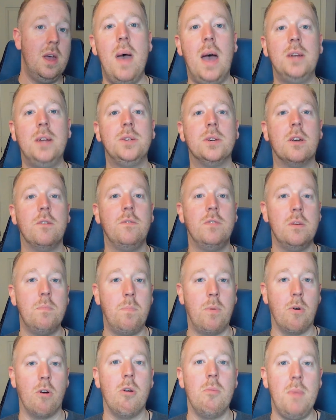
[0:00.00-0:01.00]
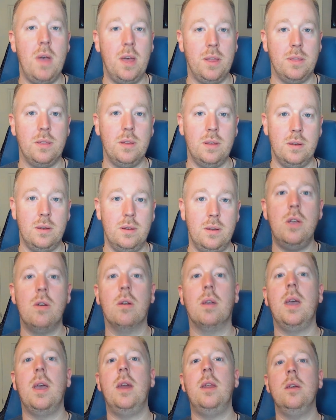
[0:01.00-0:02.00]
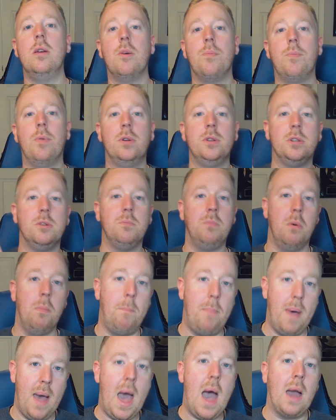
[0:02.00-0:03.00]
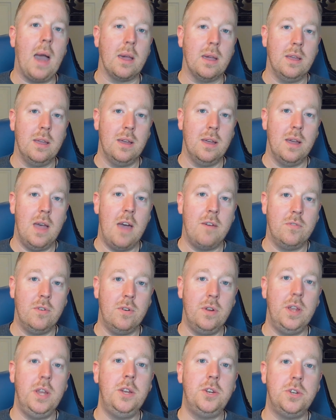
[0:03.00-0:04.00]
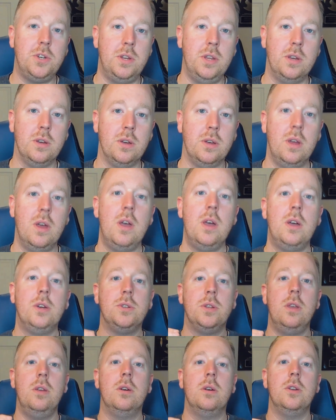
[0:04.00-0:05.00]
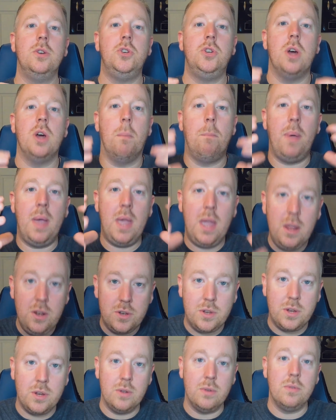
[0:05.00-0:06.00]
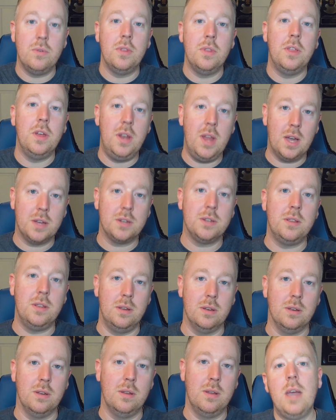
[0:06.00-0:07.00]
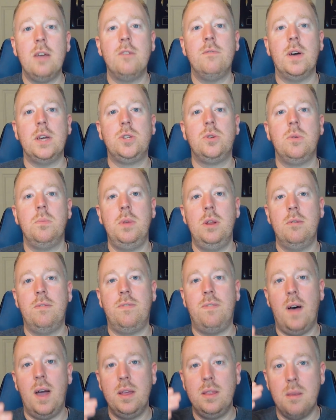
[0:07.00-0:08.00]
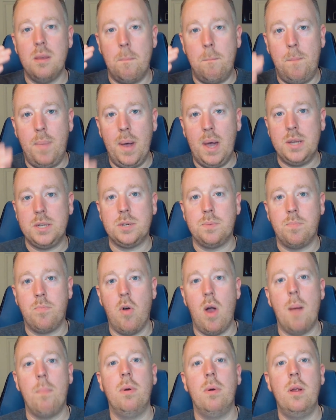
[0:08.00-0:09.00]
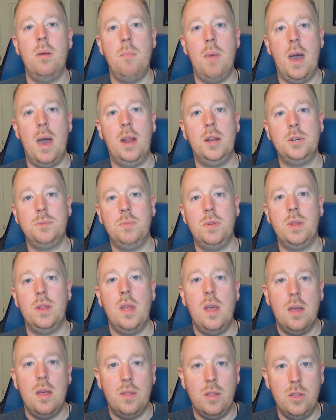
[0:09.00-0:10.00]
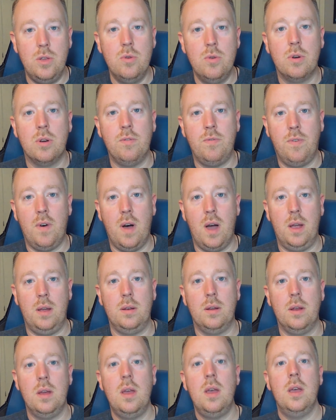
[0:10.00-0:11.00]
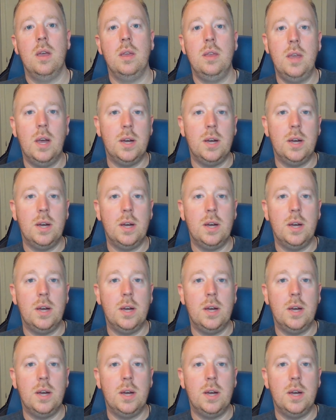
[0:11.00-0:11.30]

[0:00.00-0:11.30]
The magic of the BRRRR method is that you're getting your principal back after each deal so that you can jump into the next deal. My advice would be to find the best property management that you could find.